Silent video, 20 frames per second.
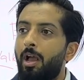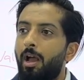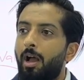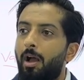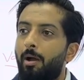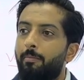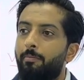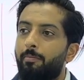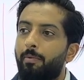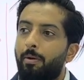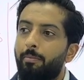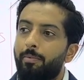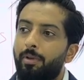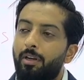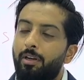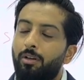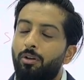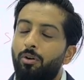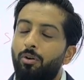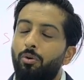I'm, I'm
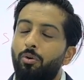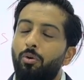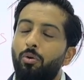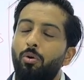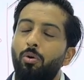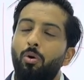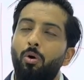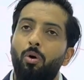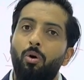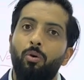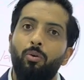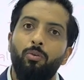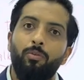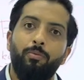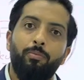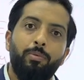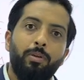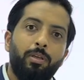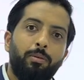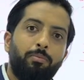getting a lot
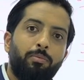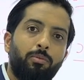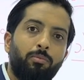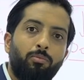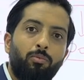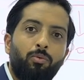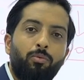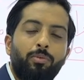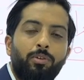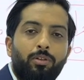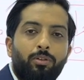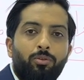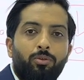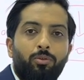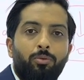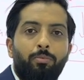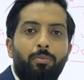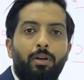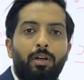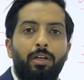of people moving to
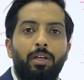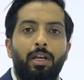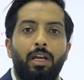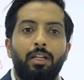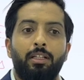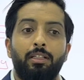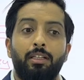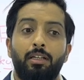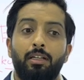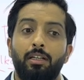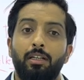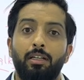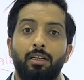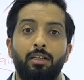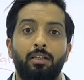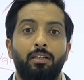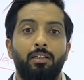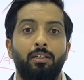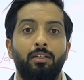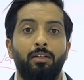Dubai and they're
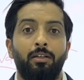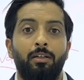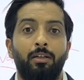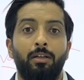like,